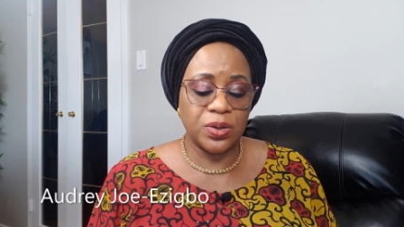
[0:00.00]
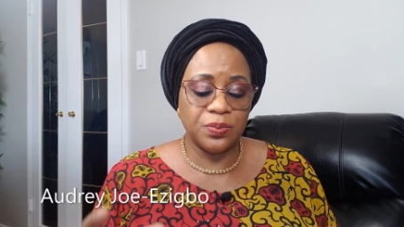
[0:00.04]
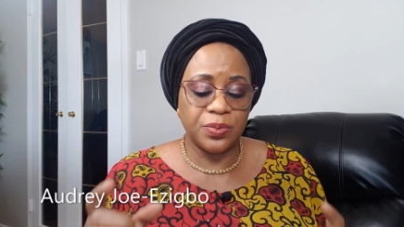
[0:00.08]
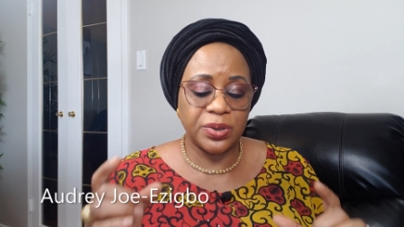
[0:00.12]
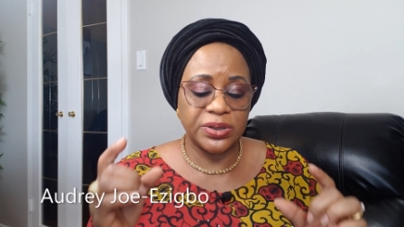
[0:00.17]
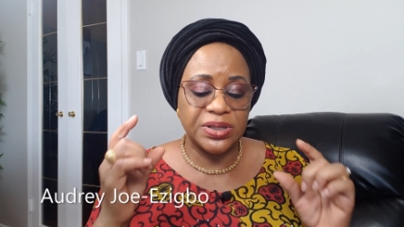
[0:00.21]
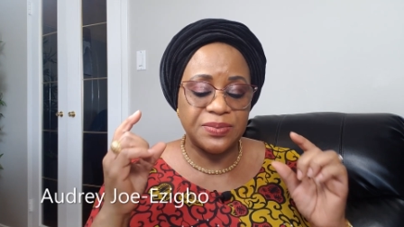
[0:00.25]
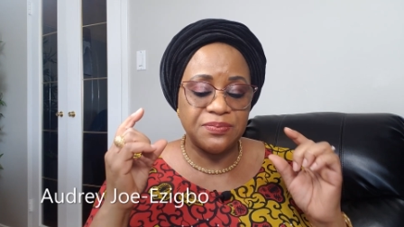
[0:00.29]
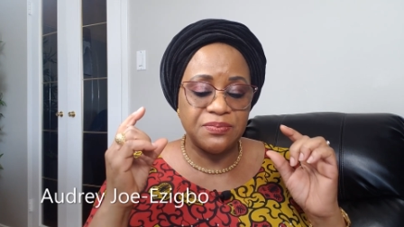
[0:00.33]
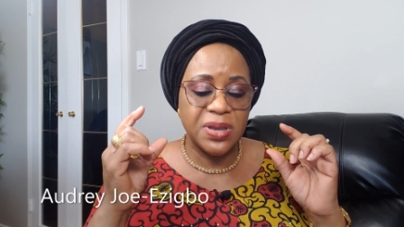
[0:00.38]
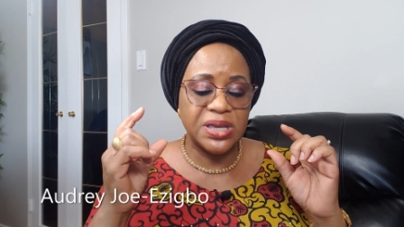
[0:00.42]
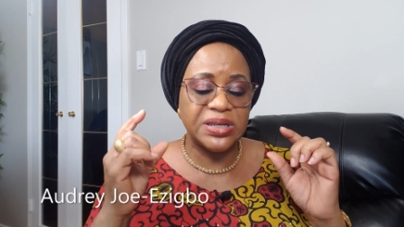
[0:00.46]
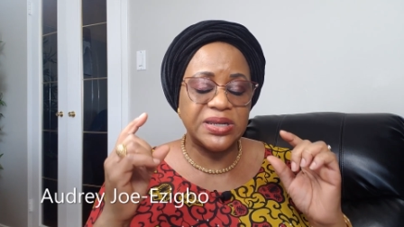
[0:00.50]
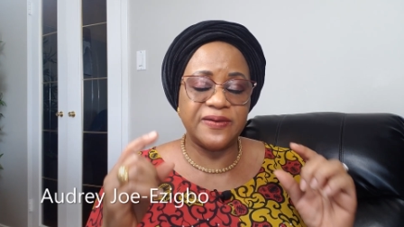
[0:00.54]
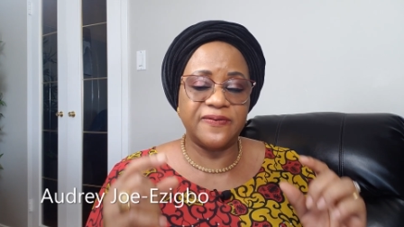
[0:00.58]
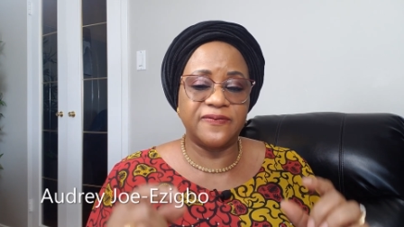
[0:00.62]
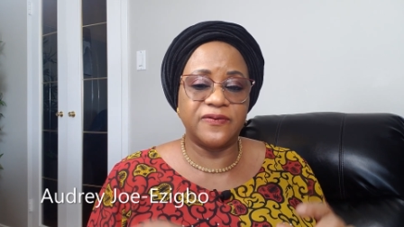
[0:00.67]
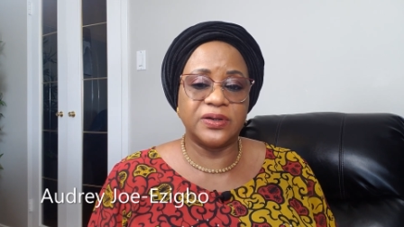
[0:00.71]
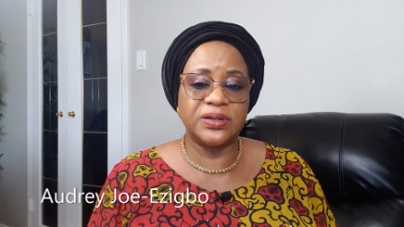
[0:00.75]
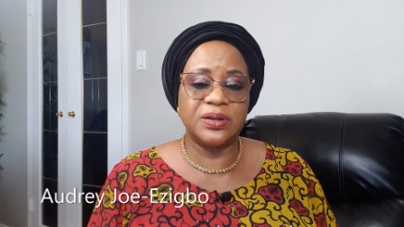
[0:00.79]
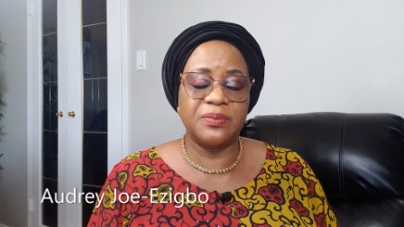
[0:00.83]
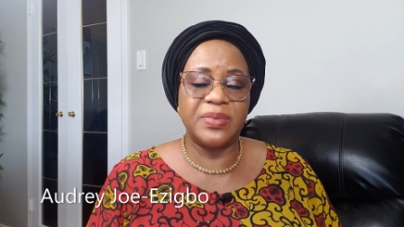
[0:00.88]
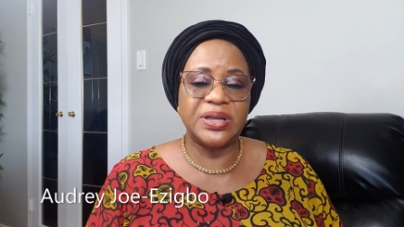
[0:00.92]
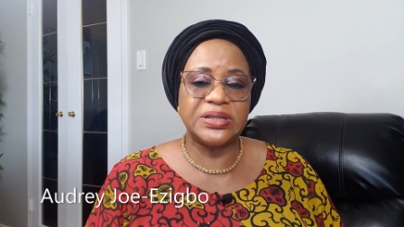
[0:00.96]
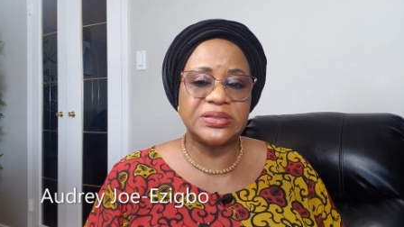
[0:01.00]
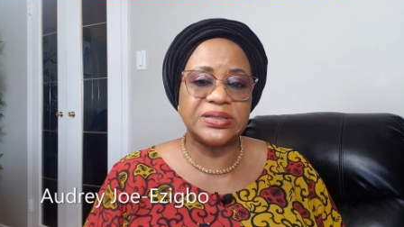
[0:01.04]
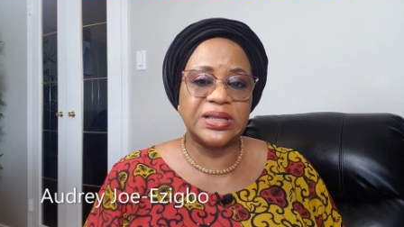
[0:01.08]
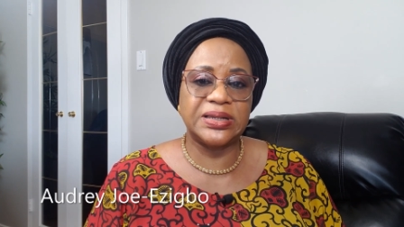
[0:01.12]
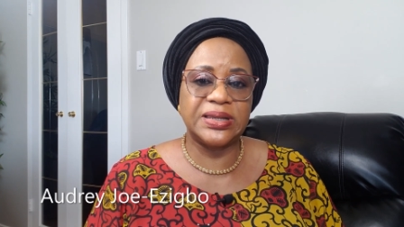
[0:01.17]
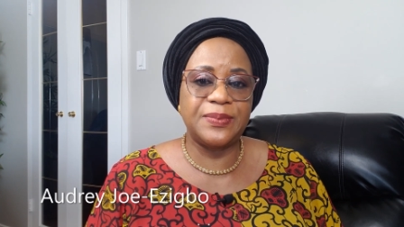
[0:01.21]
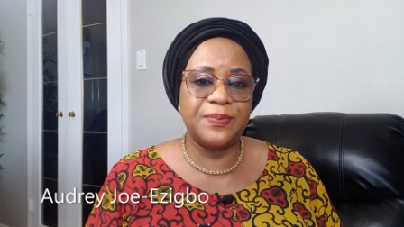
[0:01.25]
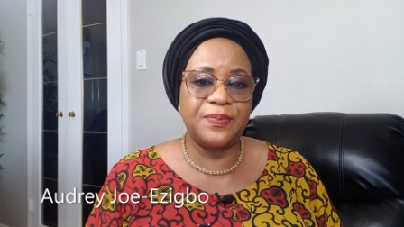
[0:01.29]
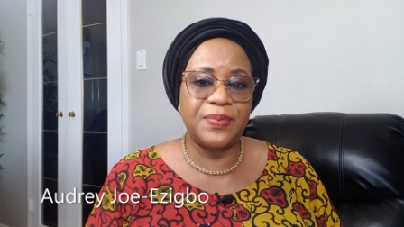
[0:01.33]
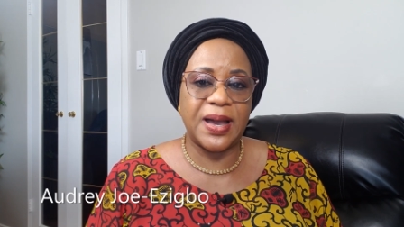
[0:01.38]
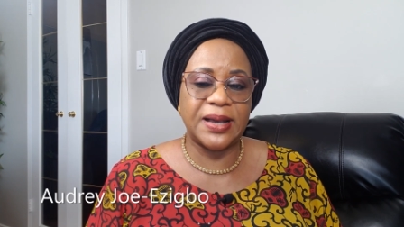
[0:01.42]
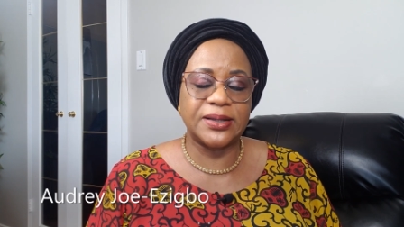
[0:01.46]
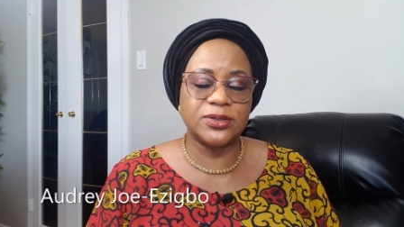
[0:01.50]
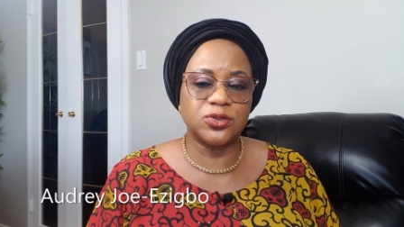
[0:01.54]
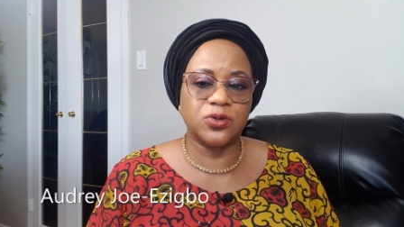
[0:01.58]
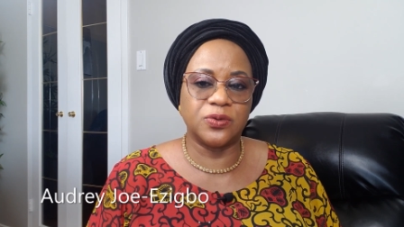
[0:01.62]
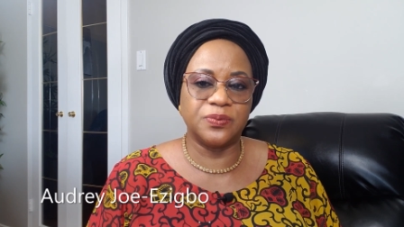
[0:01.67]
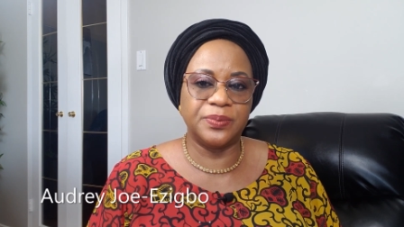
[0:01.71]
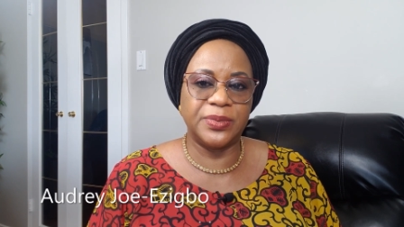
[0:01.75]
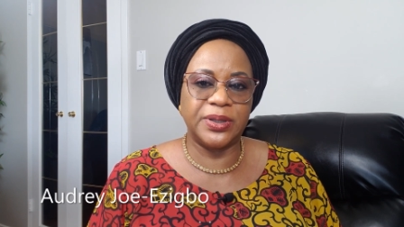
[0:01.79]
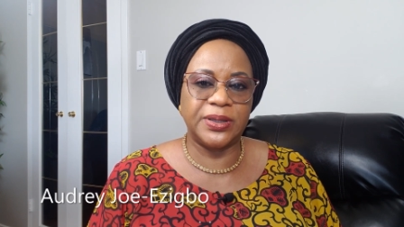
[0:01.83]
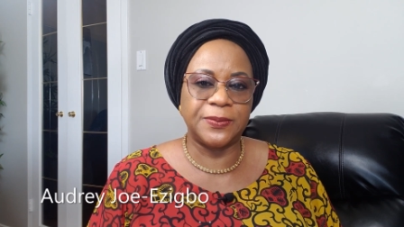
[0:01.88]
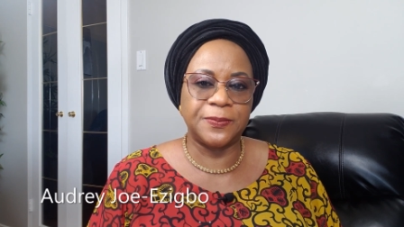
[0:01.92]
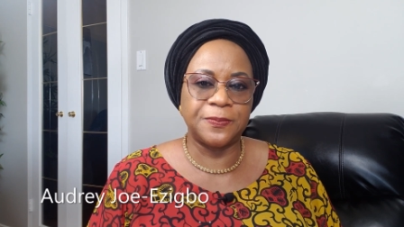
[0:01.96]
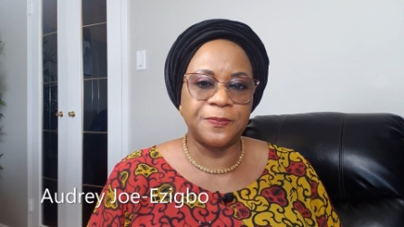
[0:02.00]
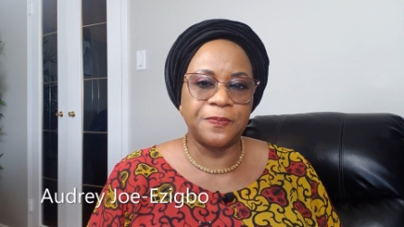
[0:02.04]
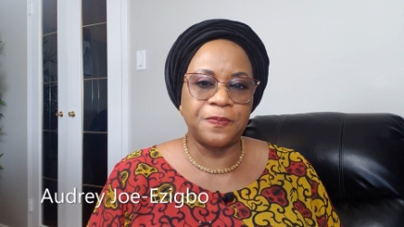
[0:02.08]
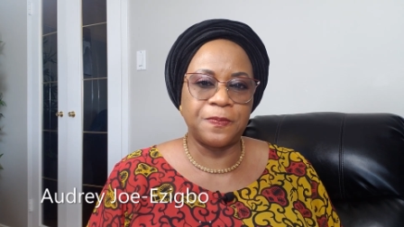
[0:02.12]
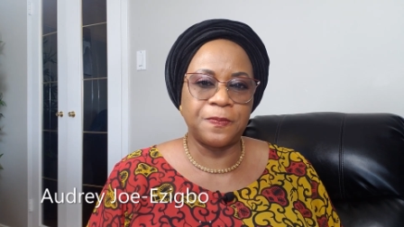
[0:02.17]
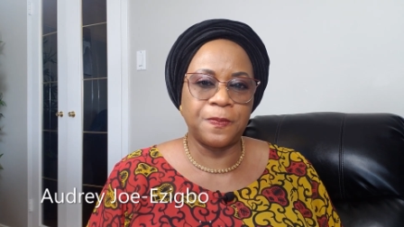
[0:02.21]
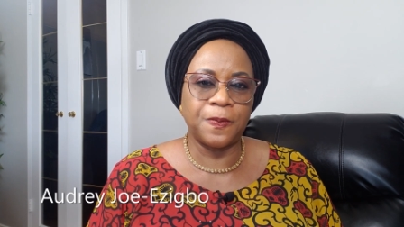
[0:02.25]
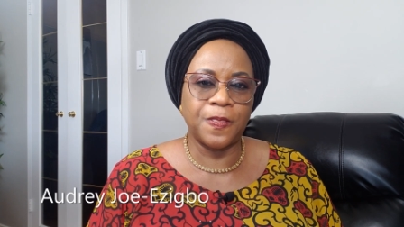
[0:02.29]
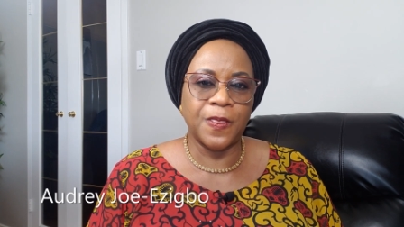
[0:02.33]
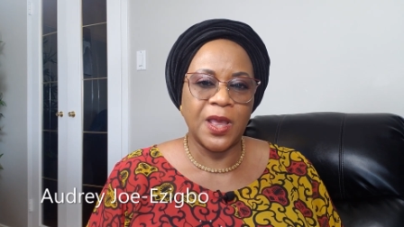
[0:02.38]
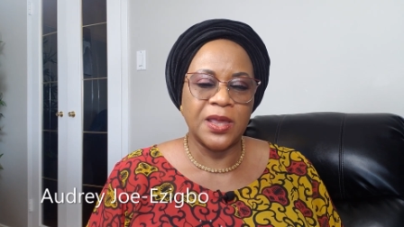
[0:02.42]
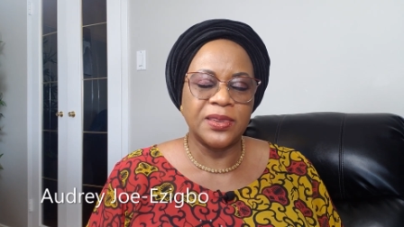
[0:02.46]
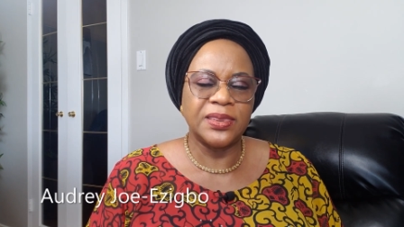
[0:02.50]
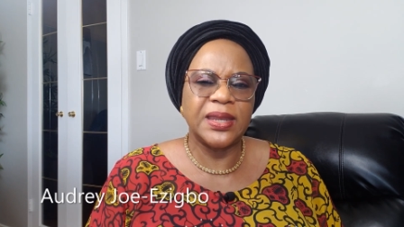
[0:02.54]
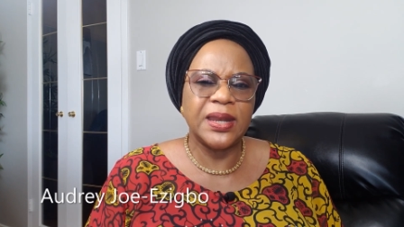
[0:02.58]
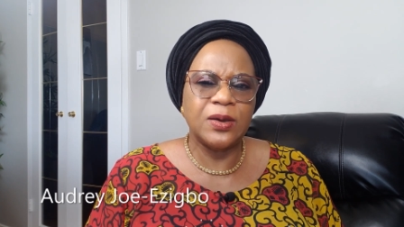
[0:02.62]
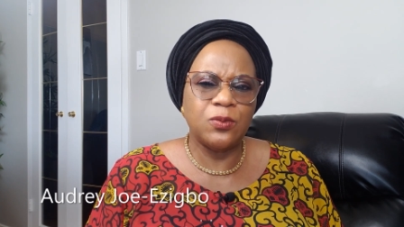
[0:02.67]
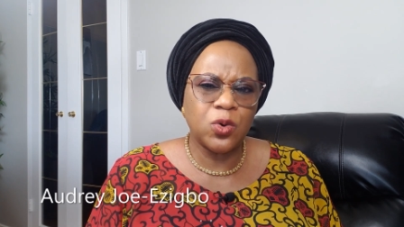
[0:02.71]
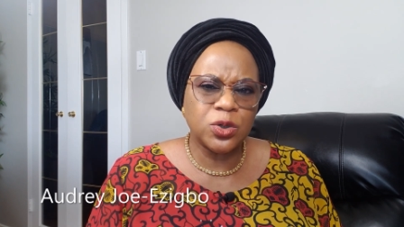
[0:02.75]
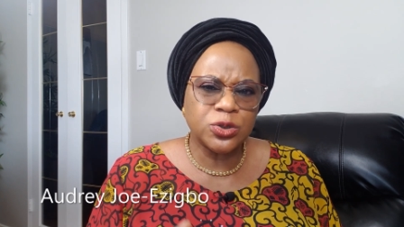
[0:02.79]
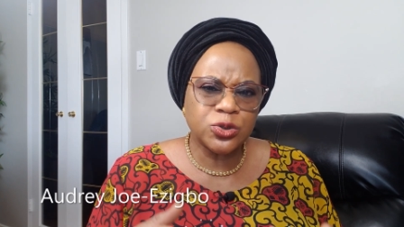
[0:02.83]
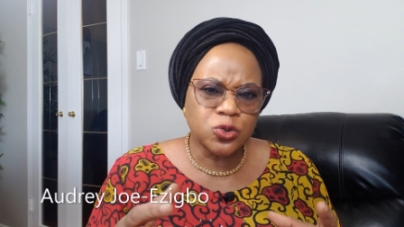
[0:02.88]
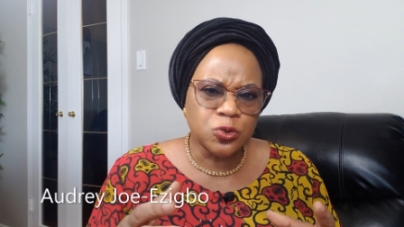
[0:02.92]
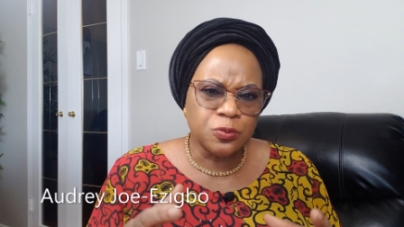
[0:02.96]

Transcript: but it made a fundamental impact on me that I want